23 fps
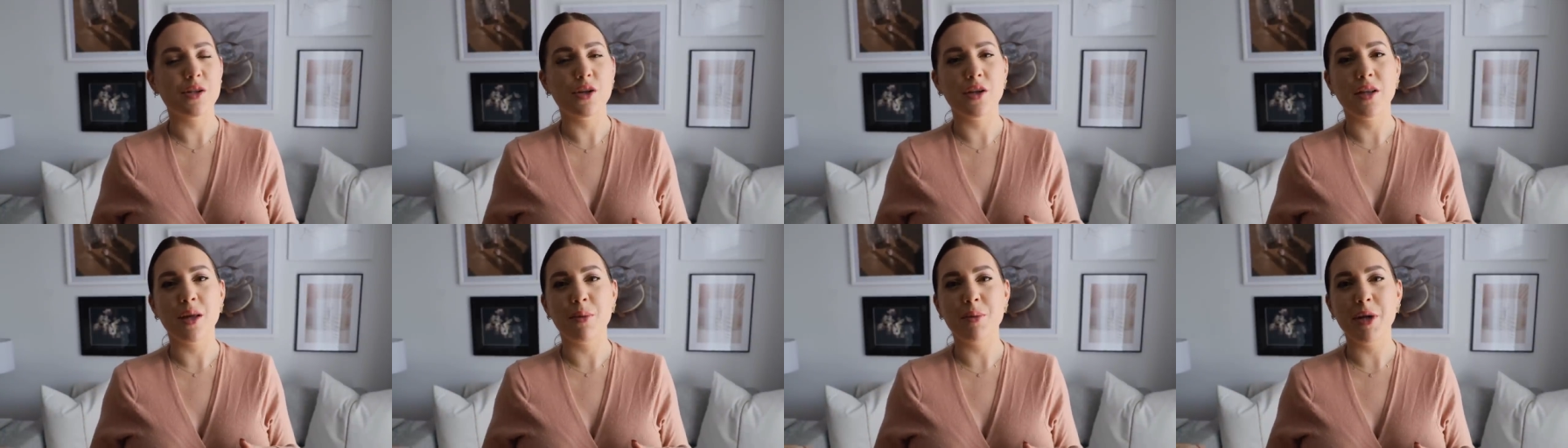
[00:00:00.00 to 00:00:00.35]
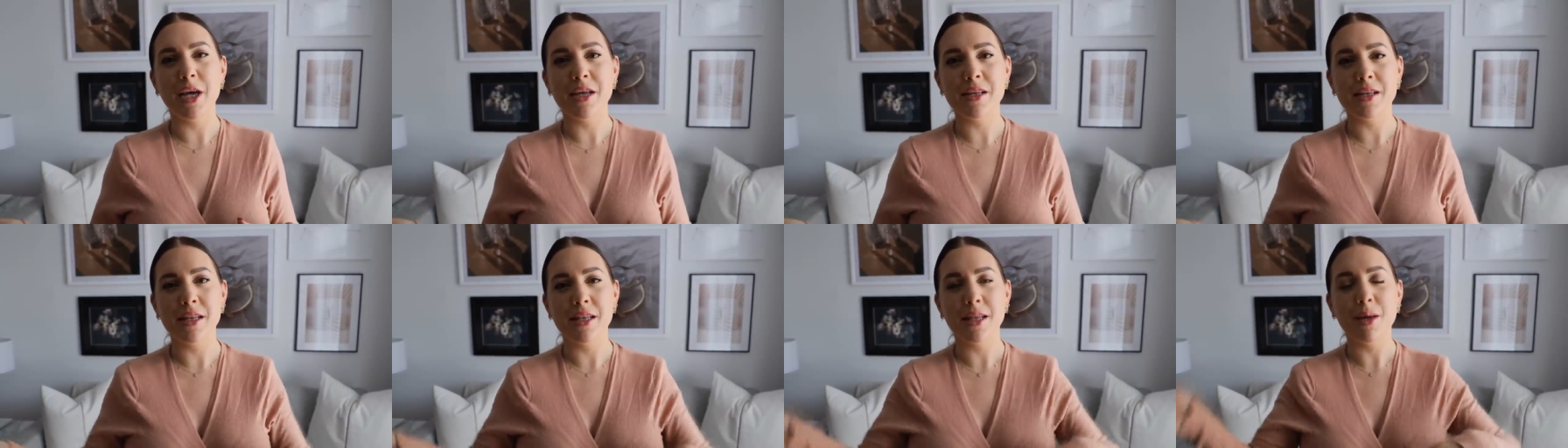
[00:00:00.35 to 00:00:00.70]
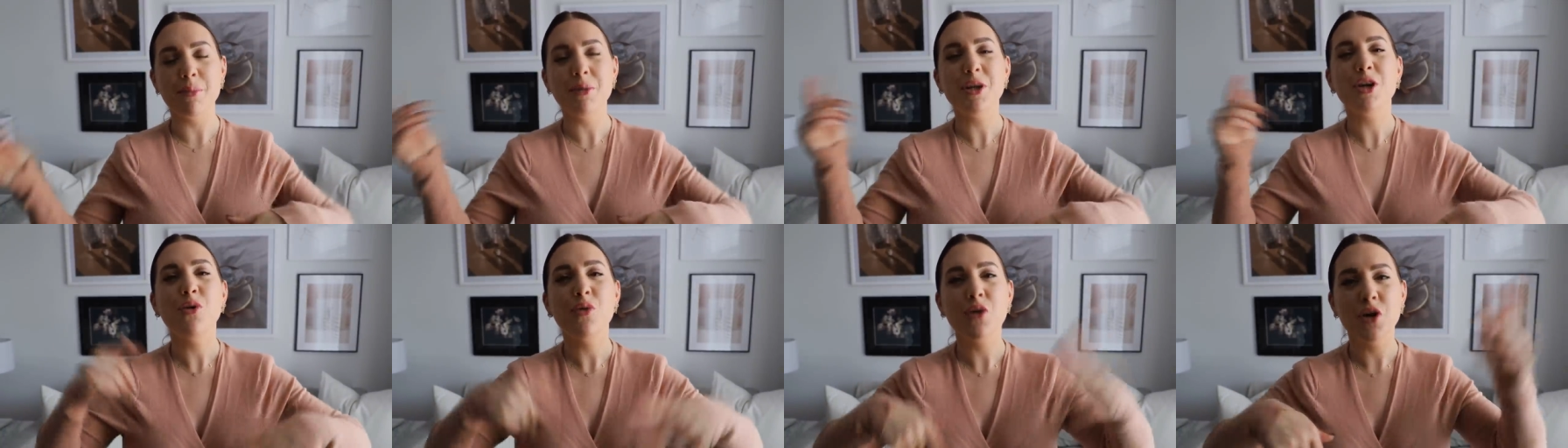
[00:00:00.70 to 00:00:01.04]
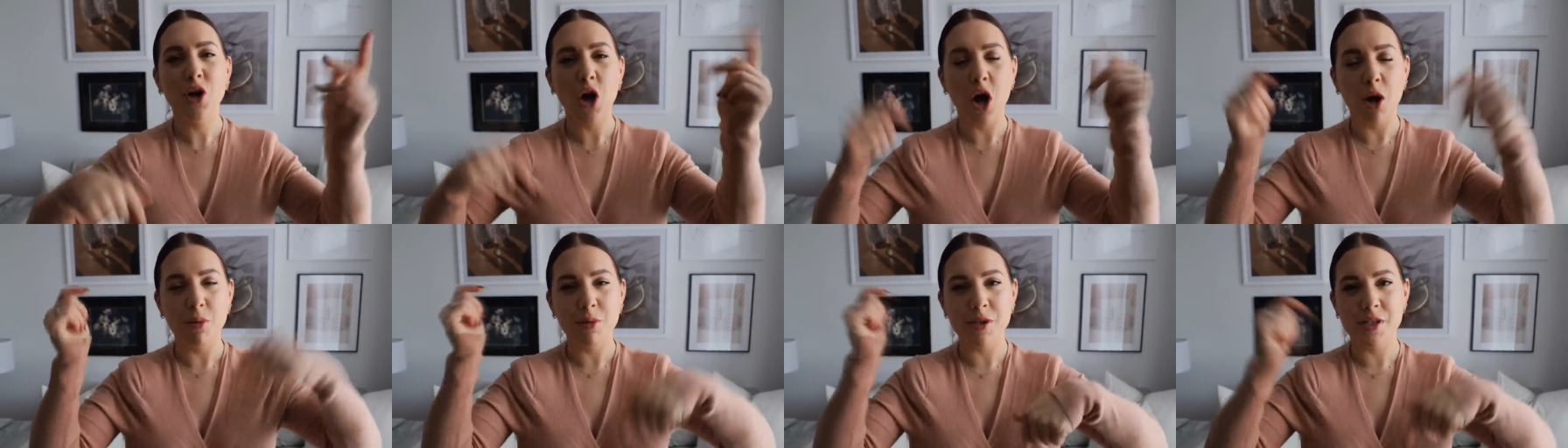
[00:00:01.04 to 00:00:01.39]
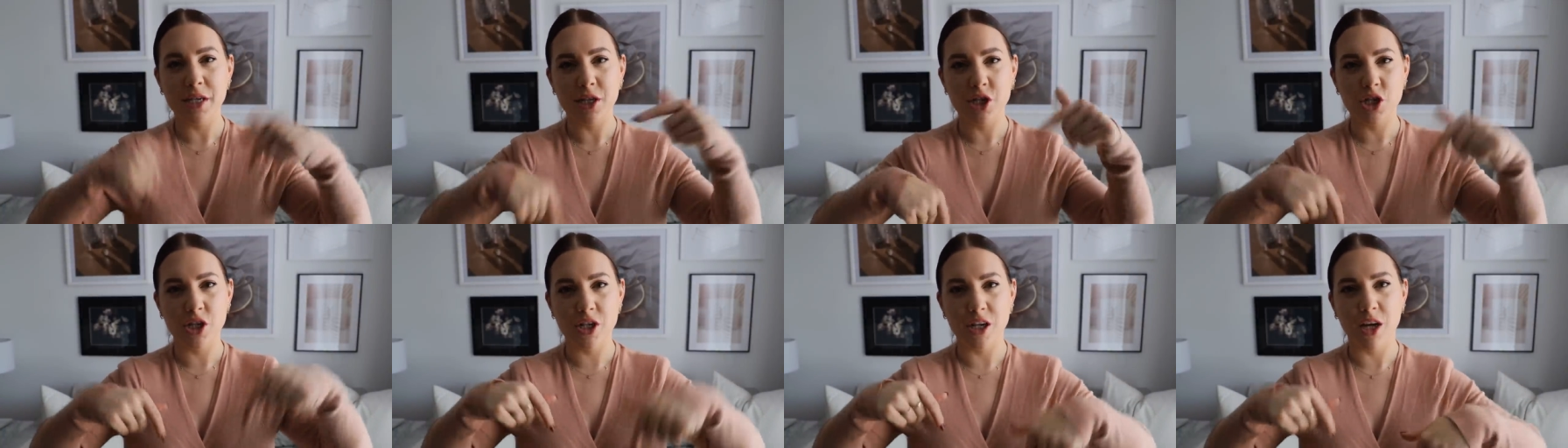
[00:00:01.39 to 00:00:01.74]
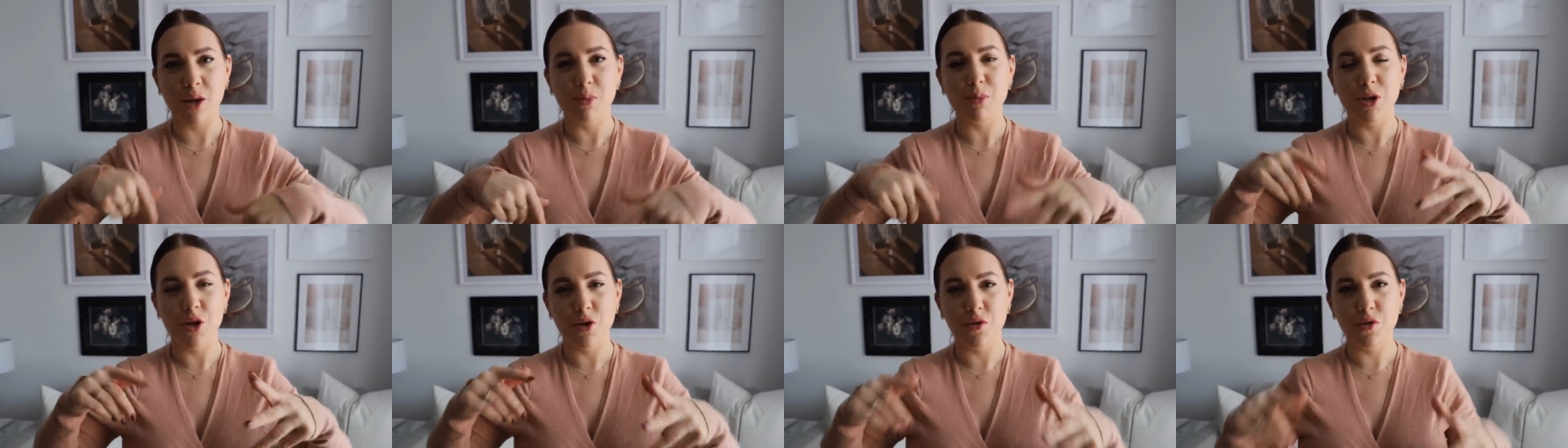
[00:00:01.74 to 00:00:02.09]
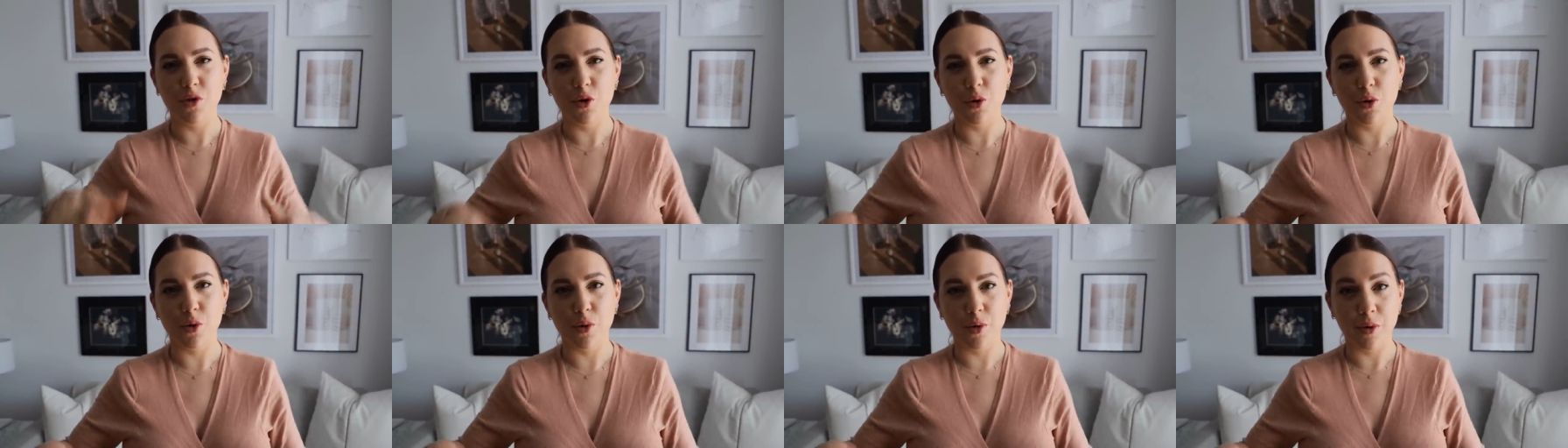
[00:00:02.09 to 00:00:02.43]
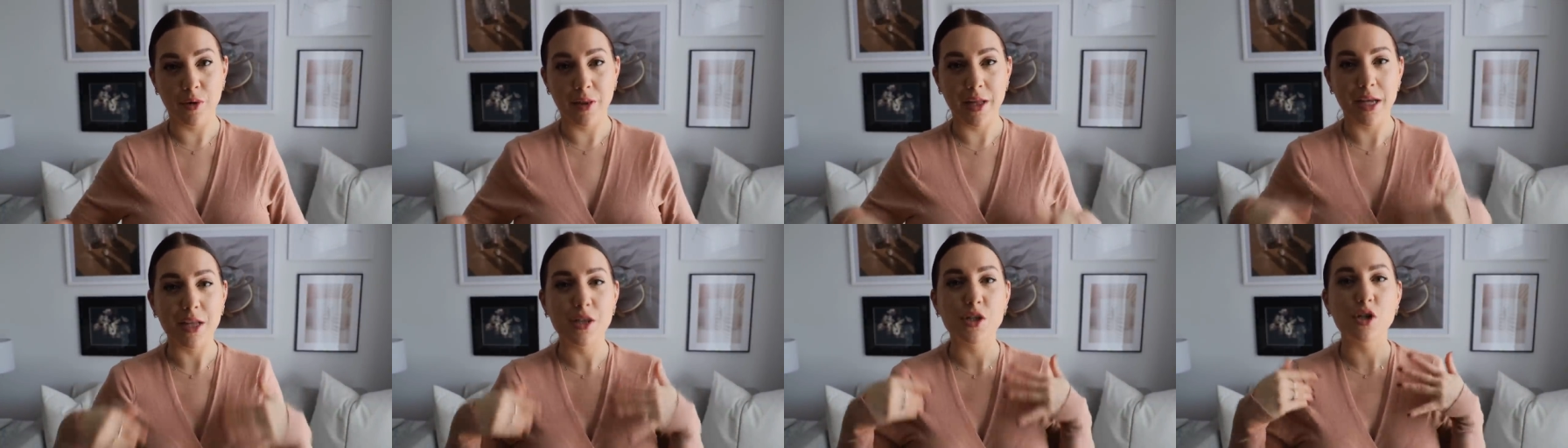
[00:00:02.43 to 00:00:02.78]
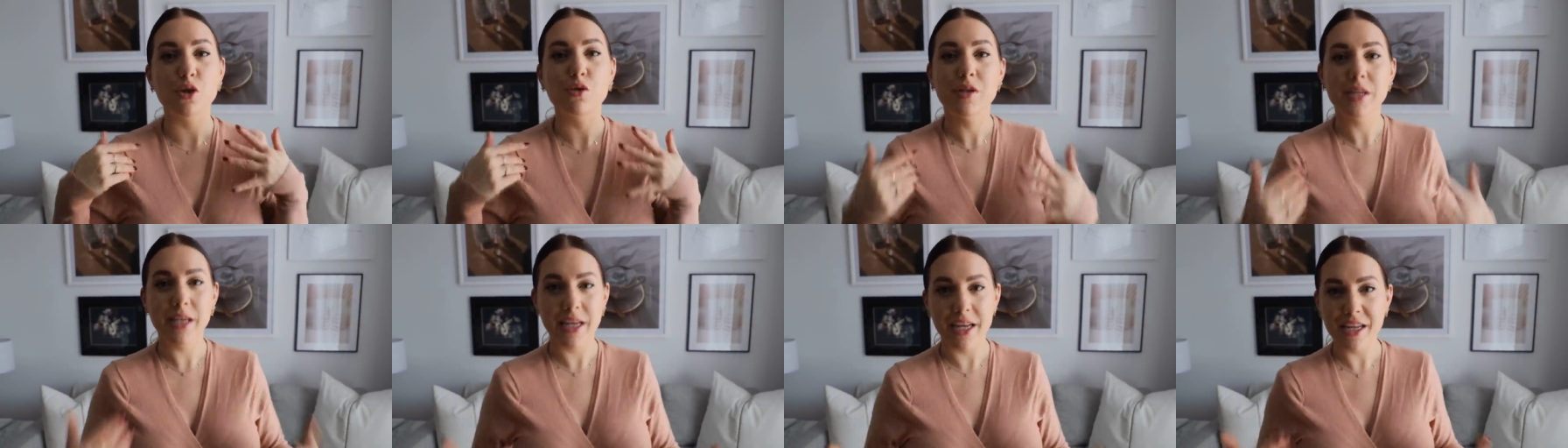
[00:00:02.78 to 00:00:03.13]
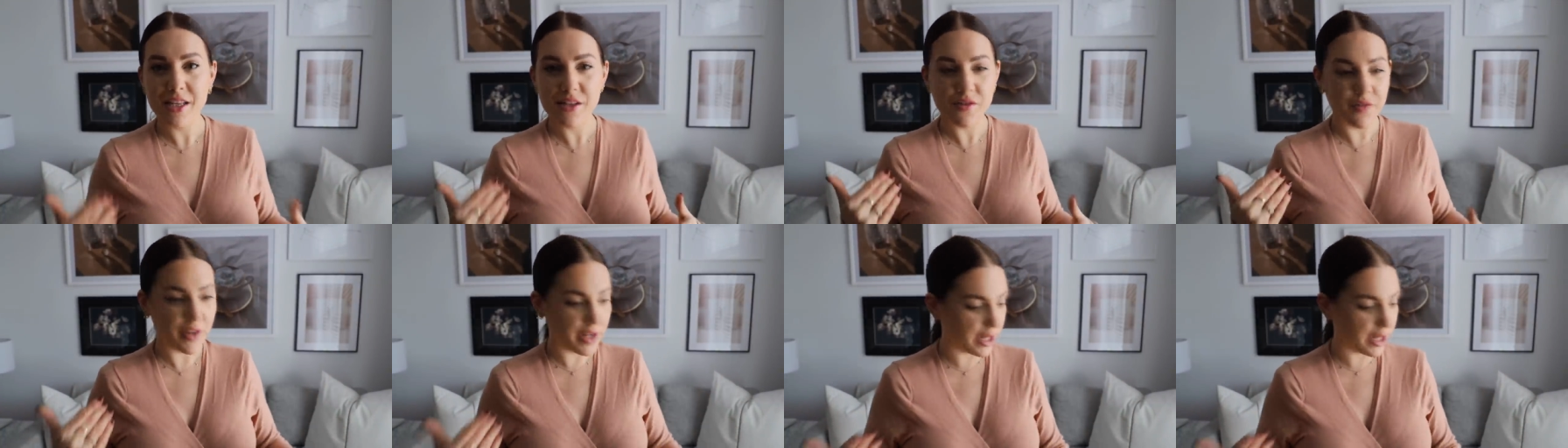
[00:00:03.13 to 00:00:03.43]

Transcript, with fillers: So let me get, let me know in the comment section down below if you agree with that. So today's